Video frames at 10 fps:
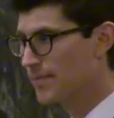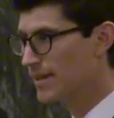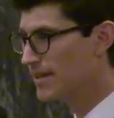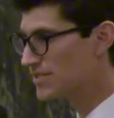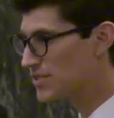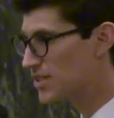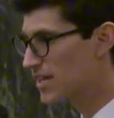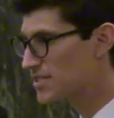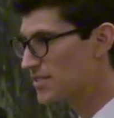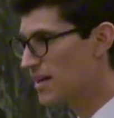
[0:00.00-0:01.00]
It is
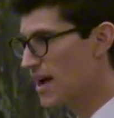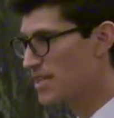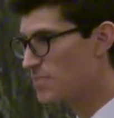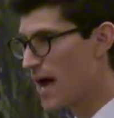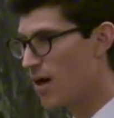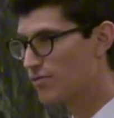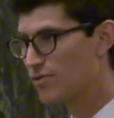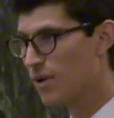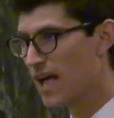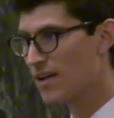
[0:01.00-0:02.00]
just as
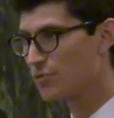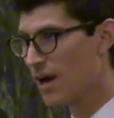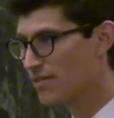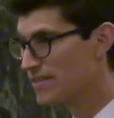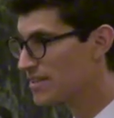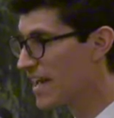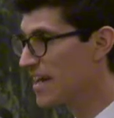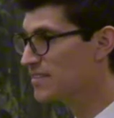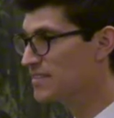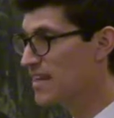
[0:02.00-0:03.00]
powerful and relevant
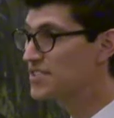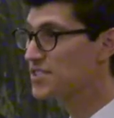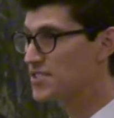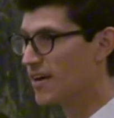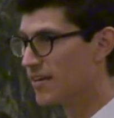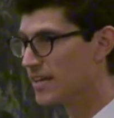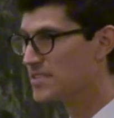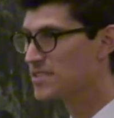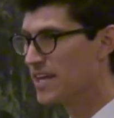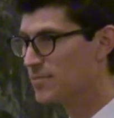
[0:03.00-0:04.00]
and necessary a
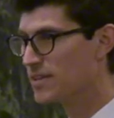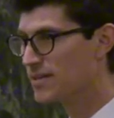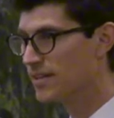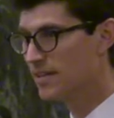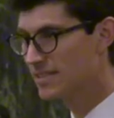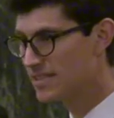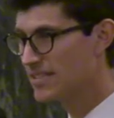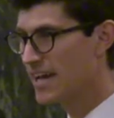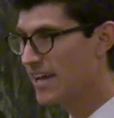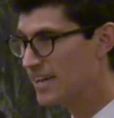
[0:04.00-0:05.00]
statement
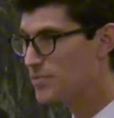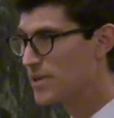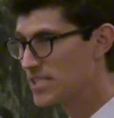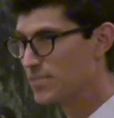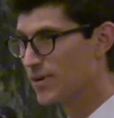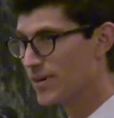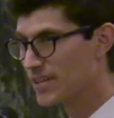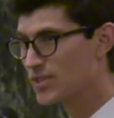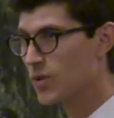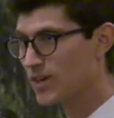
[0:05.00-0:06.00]
today in Pittsburgh
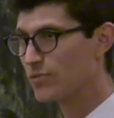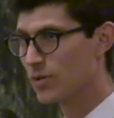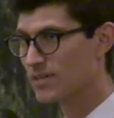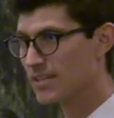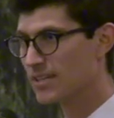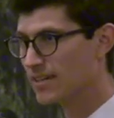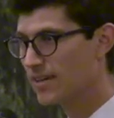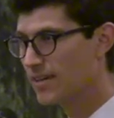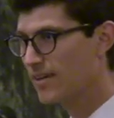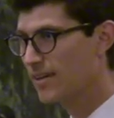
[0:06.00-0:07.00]
in
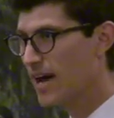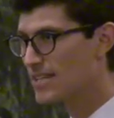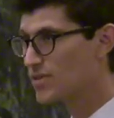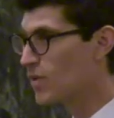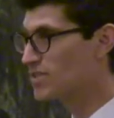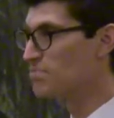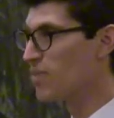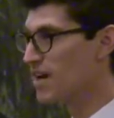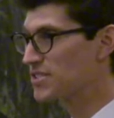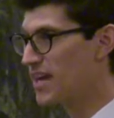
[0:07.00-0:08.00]
2014 as it was in
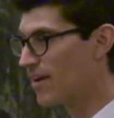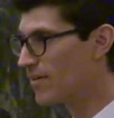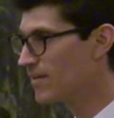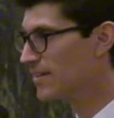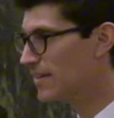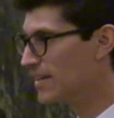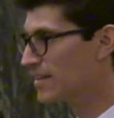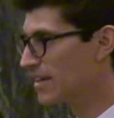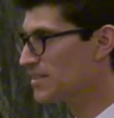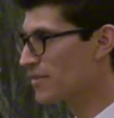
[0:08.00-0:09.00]
Moscow in
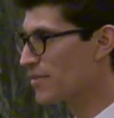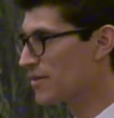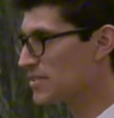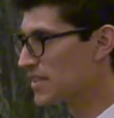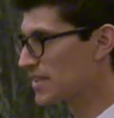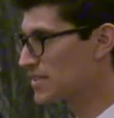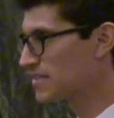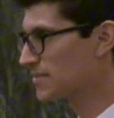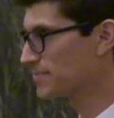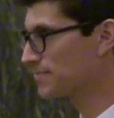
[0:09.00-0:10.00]

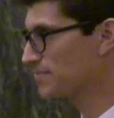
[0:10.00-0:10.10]
1986.